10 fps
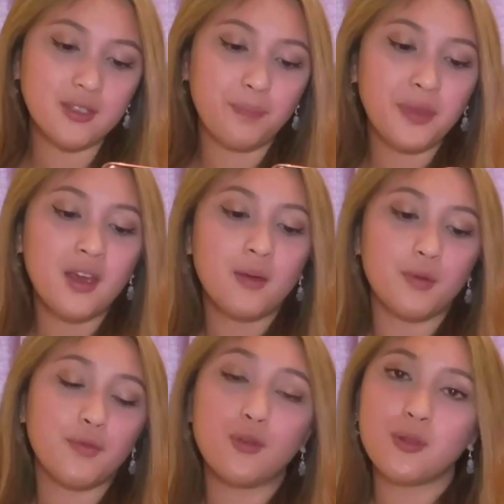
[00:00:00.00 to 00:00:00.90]
Before
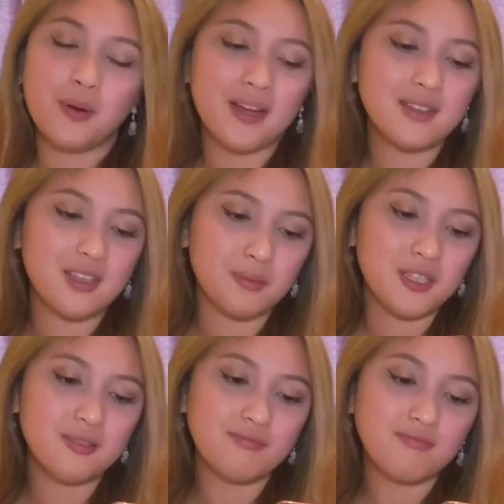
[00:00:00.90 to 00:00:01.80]
the pandemic,
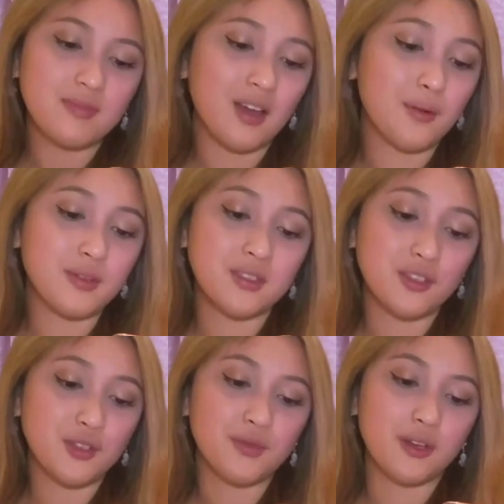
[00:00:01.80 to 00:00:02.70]
I was an
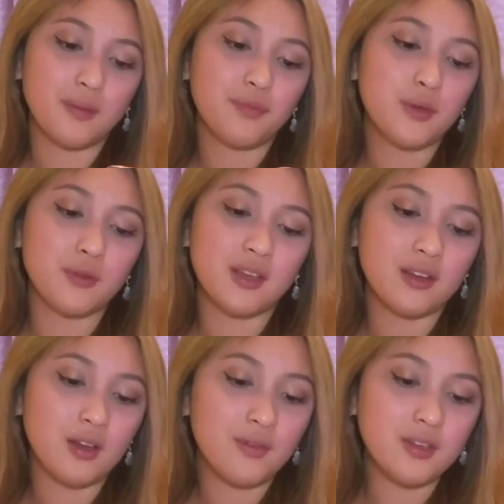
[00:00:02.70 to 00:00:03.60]
introvert, would get
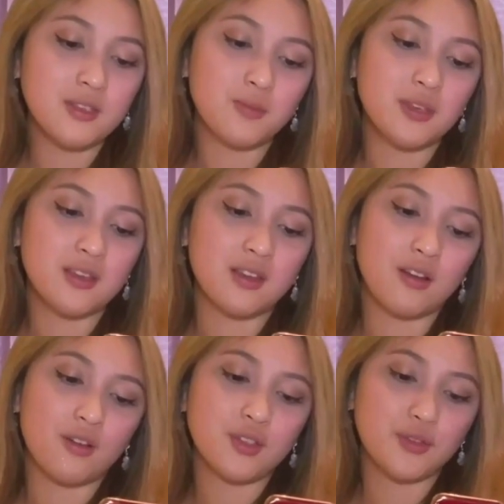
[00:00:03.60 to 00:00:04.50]
nervous speaking in large
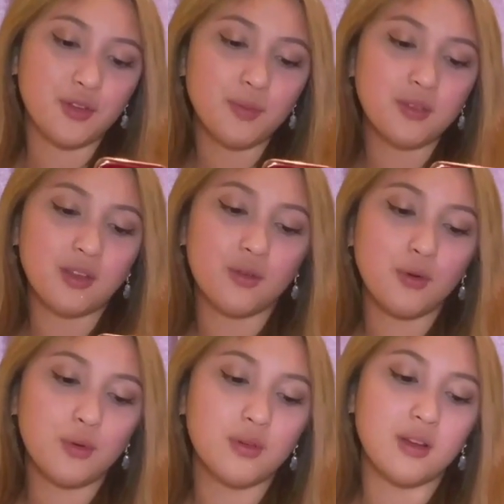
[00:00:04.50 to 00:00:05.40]
groups and awkward
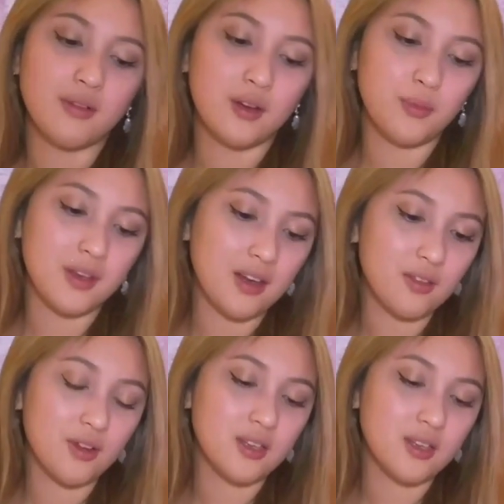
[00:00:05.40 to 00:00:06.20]
around big gatherings.